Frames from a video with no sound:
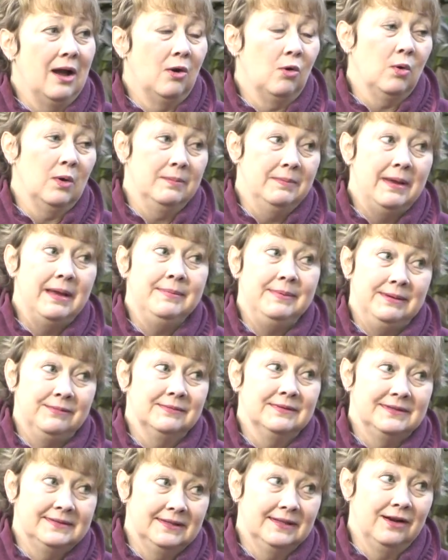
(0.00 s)
Or maybe
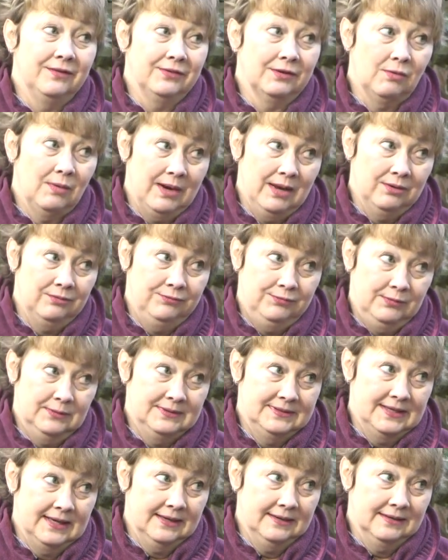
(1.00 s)
even sit on the ground for a
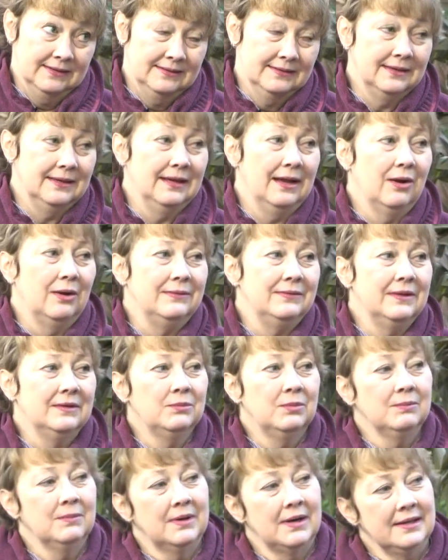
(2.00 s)
second. And
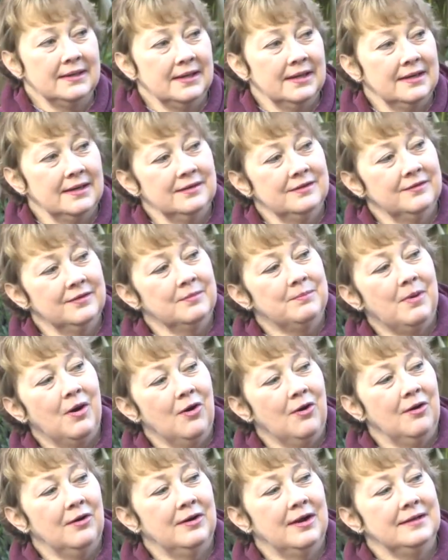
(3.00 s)
then when I get into the
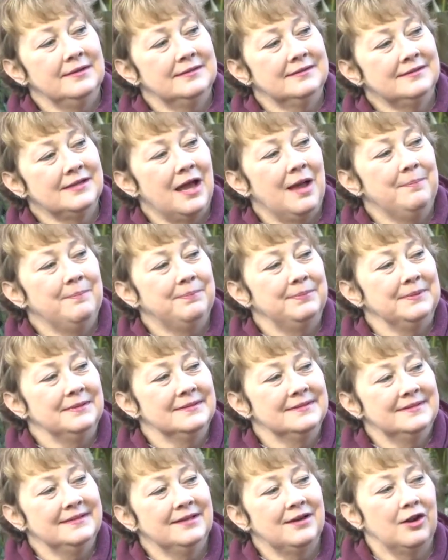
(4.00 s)
barn, I'd stop
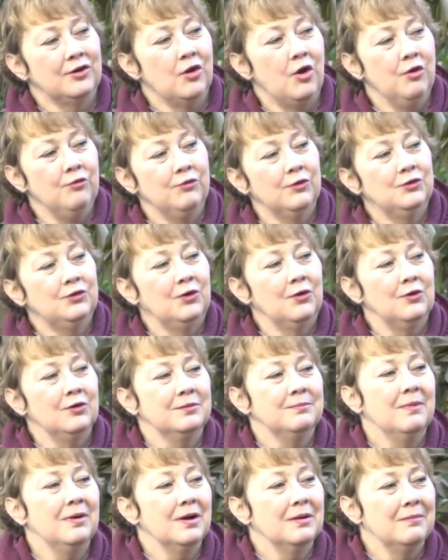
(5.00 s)
and sit on
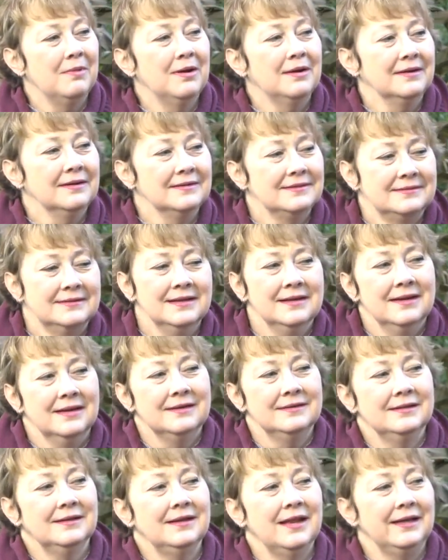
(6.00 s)
overturned muck buckets
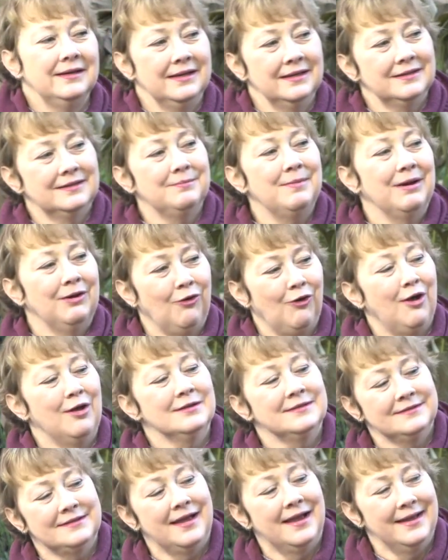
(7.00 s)
until I'd get to my
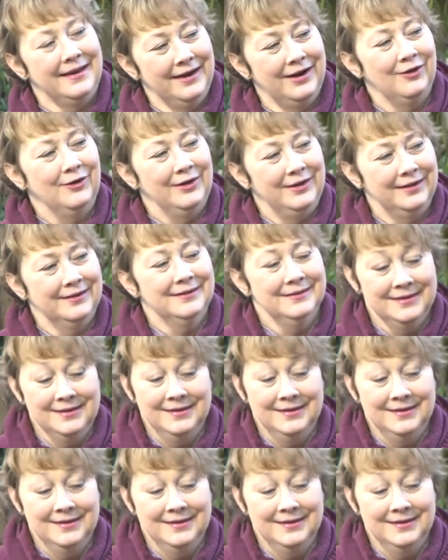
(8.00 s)
cross tie area.